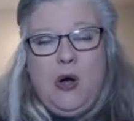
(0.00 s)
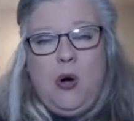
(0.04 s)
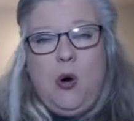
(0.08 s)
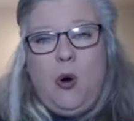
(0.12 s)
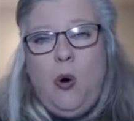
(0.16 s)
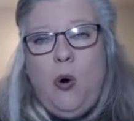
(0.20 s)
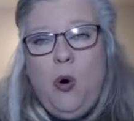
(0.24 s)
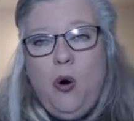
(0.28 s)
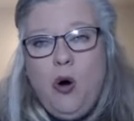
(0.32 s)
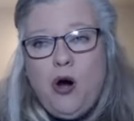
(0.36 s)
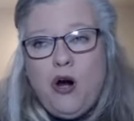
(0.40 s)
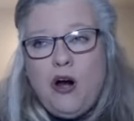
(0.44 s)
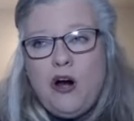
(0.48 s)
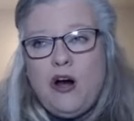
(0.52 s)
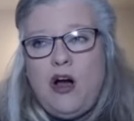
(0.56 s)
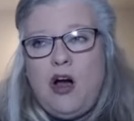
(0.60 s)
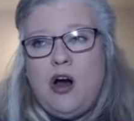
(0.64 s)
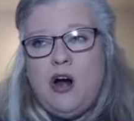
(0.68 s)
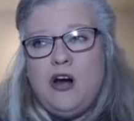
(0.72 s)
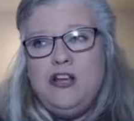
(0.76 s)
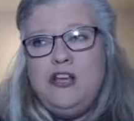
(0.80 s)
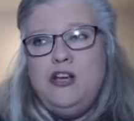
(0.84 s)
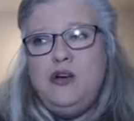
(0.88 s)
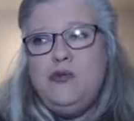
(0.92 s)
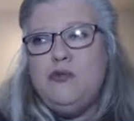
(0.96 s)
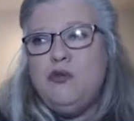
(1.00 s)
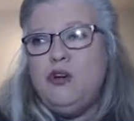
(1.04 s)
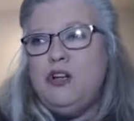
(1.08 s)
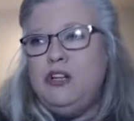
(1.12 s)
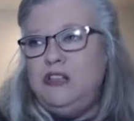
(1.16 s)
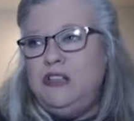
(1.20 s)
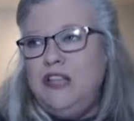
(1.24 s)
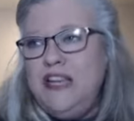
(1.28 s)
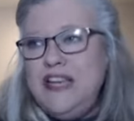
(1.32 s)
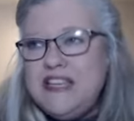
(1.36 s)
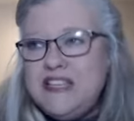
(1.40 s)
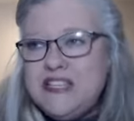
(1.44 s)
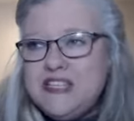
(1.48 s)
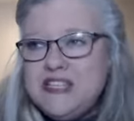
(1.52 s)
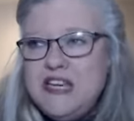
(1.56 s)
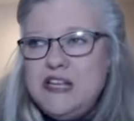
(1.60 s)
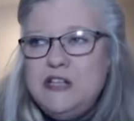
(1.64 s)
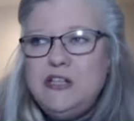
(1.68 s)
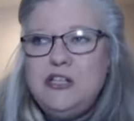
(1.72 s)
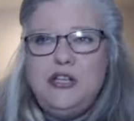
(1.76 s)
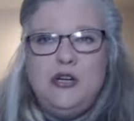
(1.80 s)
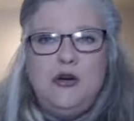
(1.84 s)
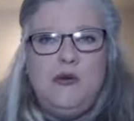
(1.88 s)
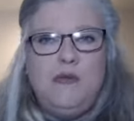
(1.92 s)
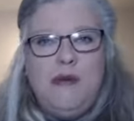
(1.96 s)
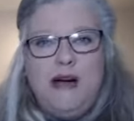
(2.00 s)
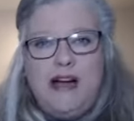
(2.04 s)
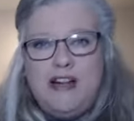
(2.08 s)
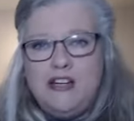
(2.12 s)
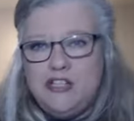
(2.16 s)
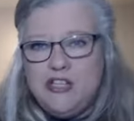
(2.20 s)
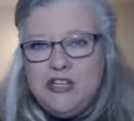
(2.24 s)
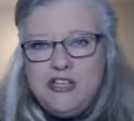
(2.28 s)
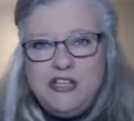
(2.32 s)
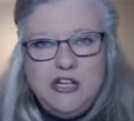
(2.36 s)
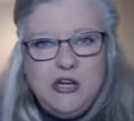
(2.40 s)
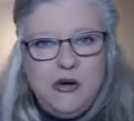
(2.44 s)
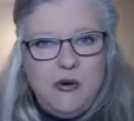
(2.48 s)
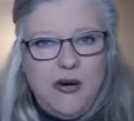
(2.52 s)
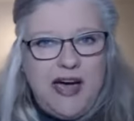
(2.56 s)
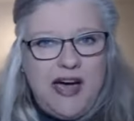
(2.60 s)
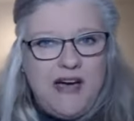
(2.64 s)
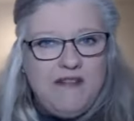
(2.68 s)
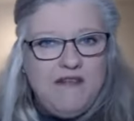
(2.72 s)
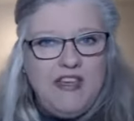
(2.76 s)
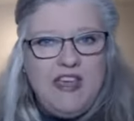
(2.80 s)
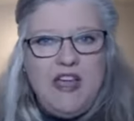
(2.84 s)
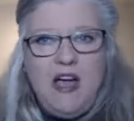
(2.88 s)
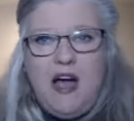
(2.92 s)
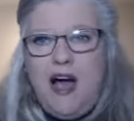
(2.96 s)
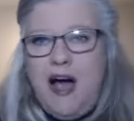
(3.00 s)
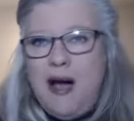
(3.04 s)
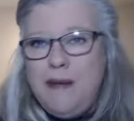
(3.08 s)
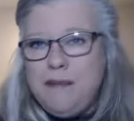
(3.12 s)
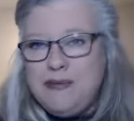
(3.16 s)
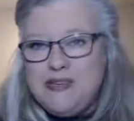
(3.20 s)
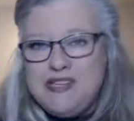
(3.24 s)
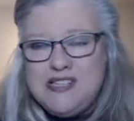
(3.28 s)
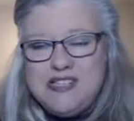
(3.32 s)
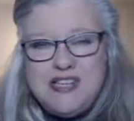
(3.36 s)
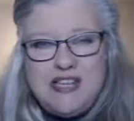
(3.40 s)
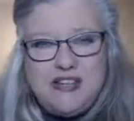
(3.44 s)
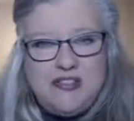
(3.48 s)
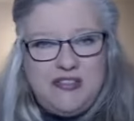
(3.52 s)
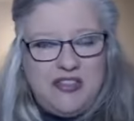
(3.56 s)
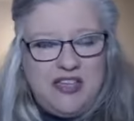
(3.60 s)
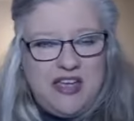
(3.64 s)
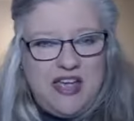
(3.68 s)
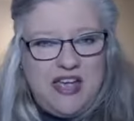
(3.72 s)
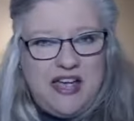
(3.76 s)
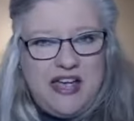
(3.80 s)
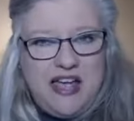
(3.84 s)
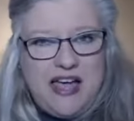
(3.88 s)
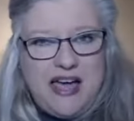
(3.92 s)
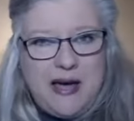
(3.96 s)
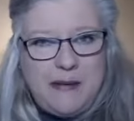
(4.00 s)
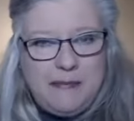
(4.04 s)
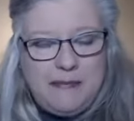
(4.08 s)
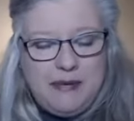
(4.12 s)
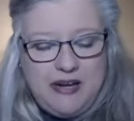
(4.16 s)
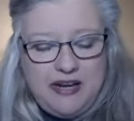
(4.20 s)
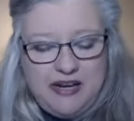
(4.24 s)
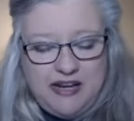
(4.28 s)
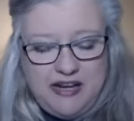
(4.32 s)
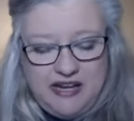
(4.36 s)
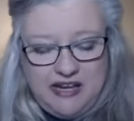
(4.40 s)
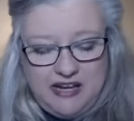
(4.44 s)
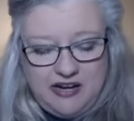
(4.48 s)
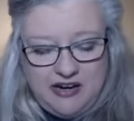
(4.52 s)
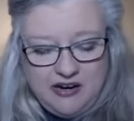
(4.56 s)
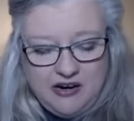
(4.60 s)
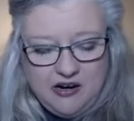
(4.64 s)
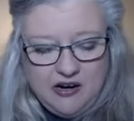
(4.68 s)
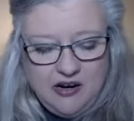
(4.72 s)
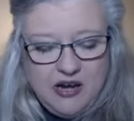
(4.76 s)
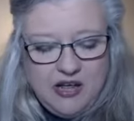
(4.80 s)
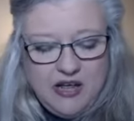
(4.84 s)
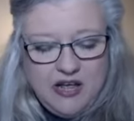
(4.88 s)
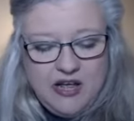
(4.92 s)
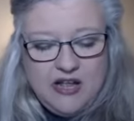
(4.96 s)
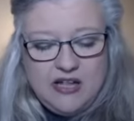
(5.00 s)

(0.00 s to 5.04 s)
Or are you releasing too much and you have the opposite thing happening here?